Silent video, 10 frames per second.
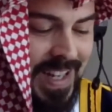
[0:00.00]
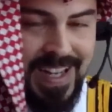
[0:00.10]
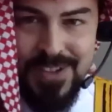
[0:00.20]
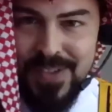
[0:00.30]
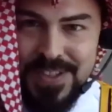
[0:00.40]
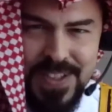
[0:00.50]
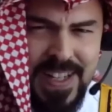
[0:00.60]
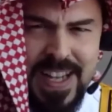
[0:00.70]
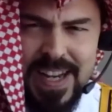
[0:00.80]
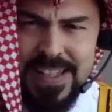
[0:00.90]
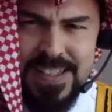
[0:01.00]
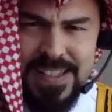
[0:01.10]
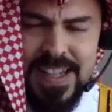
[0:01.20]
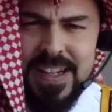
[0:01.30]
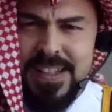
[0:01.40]
I want you to get
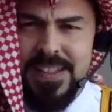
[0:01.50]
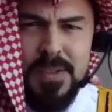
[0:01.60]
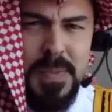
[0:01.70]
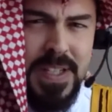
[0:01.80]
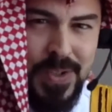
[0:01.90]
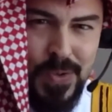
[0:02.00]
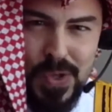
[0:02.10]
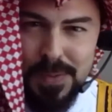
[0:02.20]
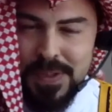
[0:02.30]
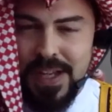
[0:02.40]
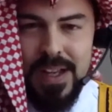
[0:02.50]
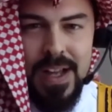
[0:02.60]
excited to be equipped.